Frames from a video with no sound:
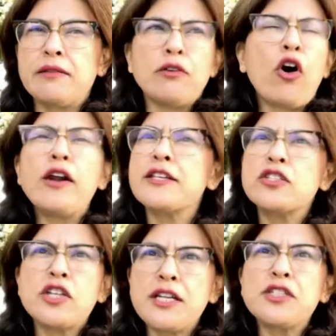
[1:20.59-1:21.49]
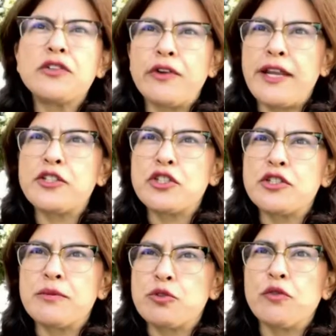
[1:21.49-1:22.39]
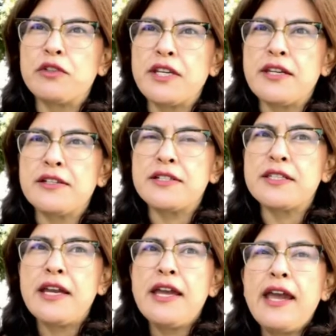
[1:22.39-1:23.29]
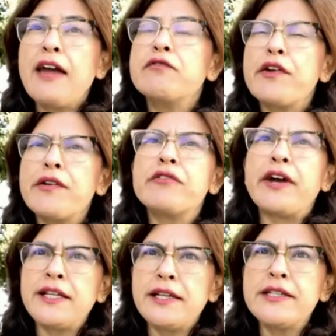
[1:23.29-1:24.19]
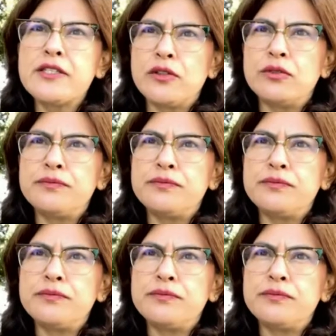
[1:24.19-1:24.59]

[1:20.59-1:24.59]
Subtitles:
A lot has changed in relationships over the years, and very rightly so.